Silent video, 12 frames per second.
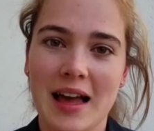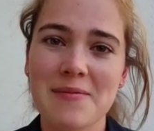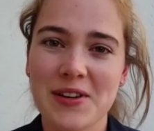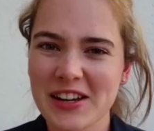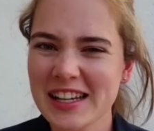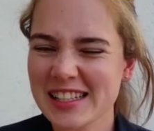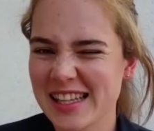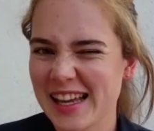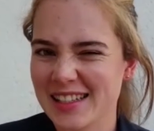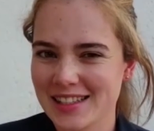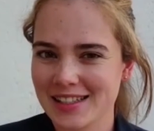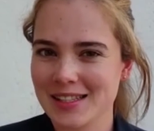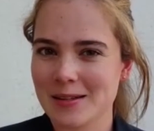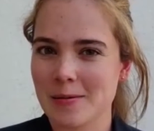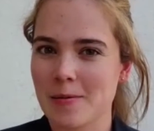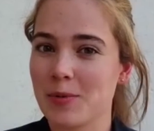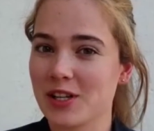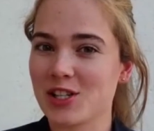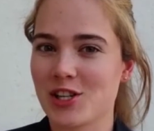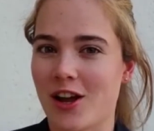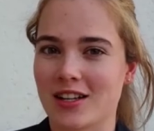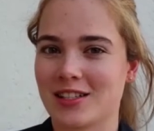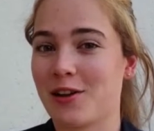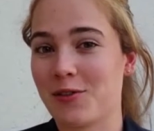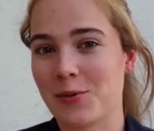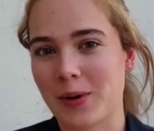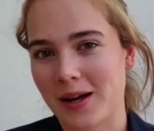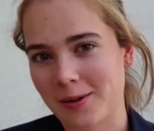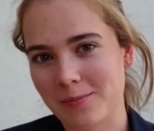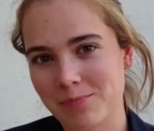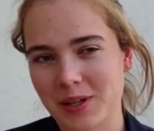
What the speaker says: I'm very excited, a bit shocked and overwhelmed